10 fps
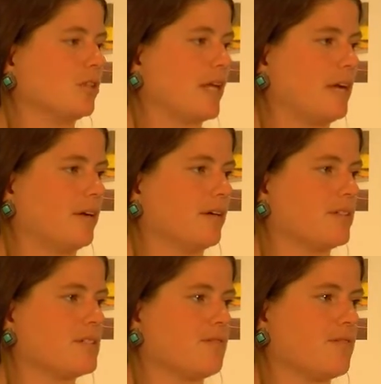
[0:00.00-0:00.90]

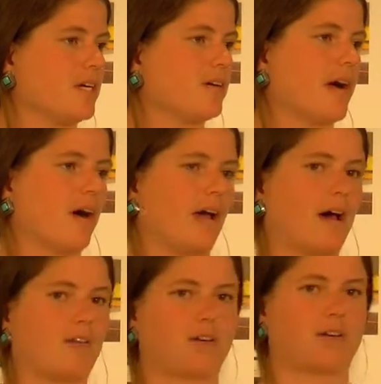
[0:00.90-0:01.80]
lenders to figure out
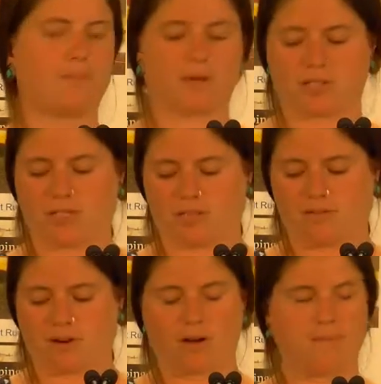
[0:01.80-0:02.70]
how they're going to purchase the
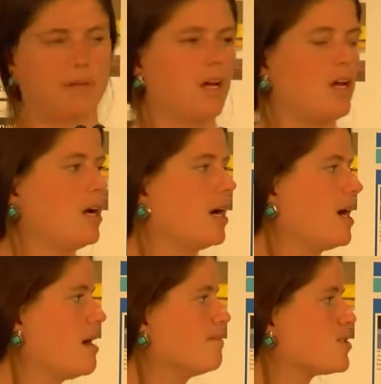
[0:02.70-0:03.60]
farm.
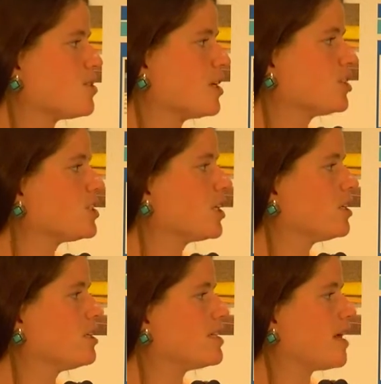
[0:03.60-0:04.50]
So they're just a
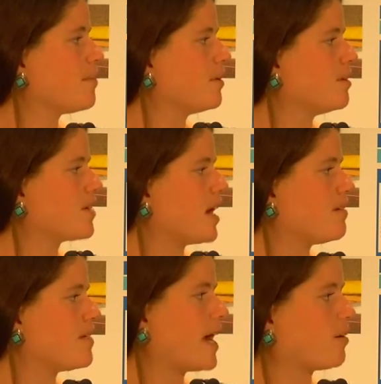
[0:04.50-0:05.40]
good example of kind
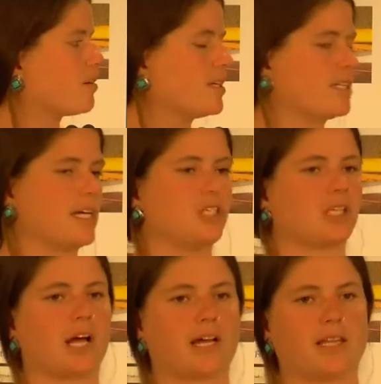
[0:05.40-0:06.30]
of that early stage
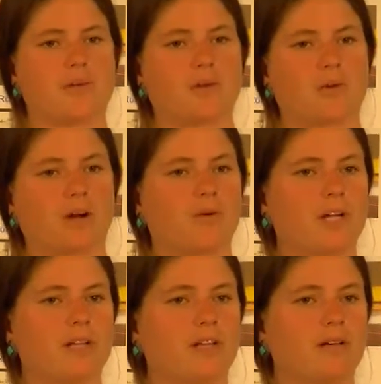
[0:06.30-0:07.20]
client that we work
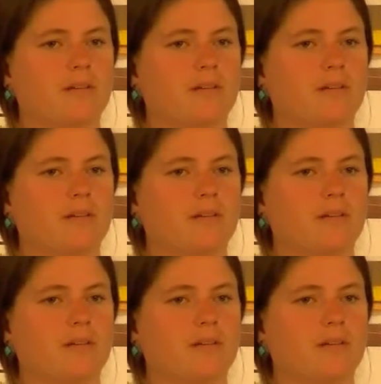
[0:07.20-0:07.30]
with.